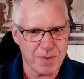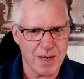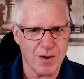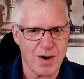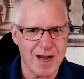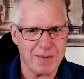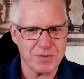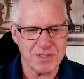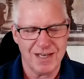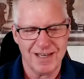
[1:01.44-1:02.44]
of
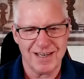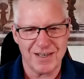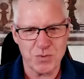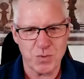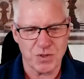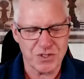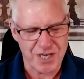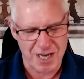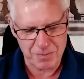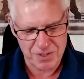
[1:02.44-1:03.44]
PowerApps
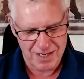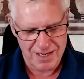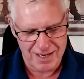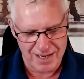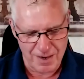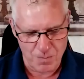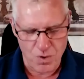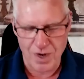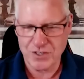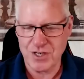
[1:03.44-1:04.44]
workshops. And
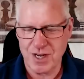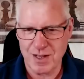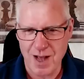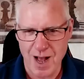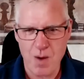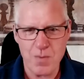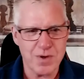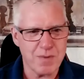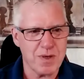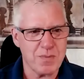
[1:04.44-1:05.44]
I'm watching how
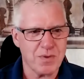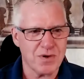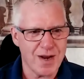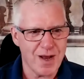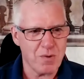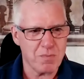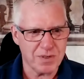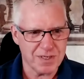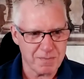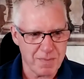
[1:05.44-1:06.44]
many people are now
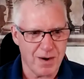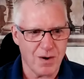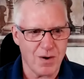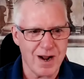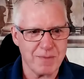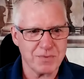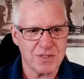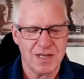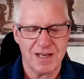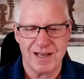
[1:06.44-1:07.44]
building
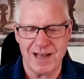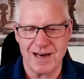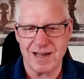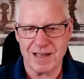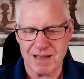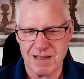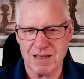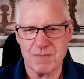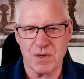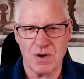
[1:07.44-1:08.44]
PowerApps. And I
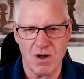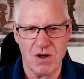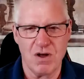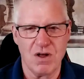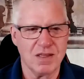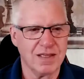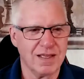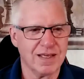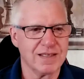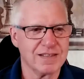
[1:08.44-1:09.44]
think about all the
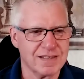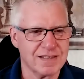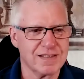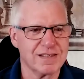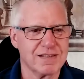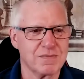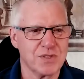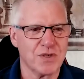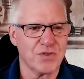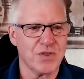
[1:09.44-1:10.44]
legacy
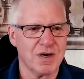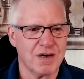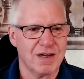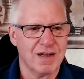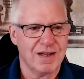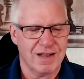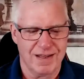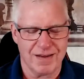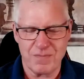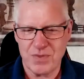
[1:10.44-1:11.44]
systems out there.
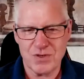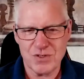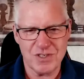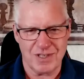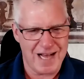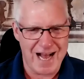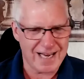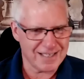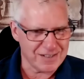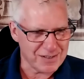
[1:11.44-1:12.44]
Like there's still
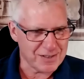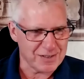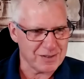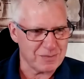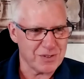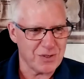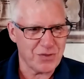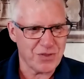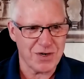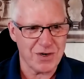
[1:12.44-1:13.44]
Access systems
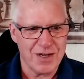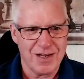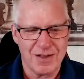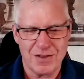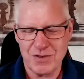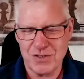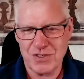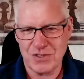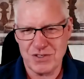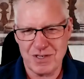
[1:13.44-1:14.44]
out there. There's
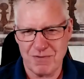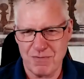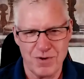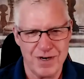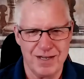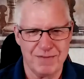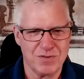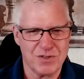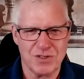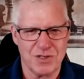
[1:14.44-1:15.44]
still stuff written
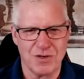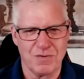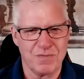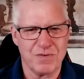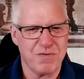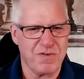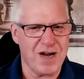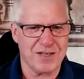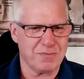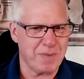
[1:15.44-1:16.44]
in,
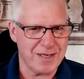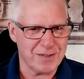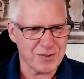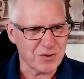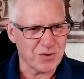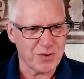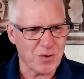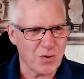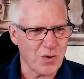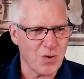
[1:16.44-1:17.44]
Foxbase
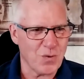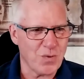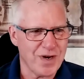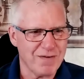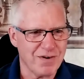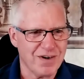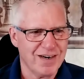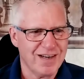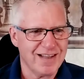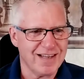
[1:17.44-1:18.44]
or
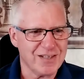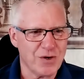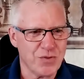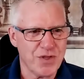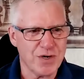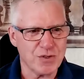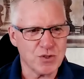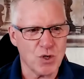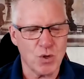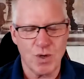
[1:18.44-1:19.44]
whatever that's out there.
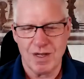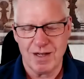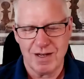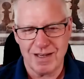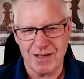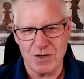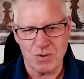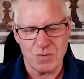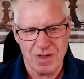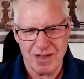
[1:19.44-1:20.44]
So,
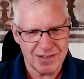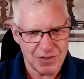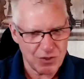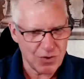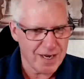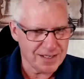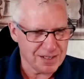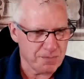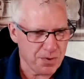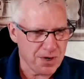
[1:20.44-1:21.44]
you guys
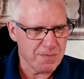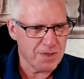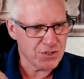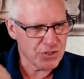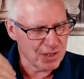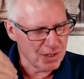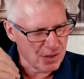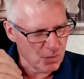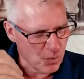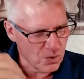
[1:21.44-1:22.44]
can pretty much
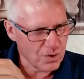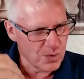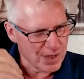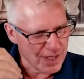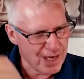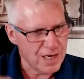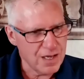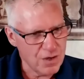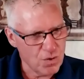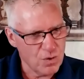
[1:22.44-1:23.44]
work with
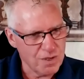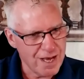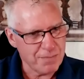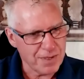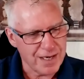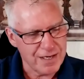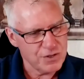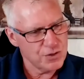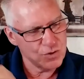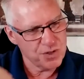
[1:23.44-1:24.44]
any old
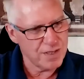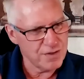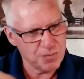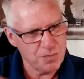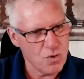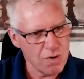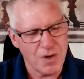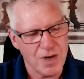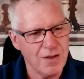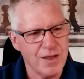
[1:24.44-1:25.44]
application. So tell us more
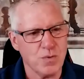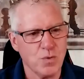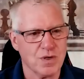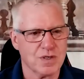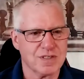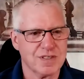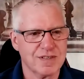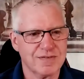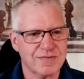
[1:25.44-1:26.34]
about how that works.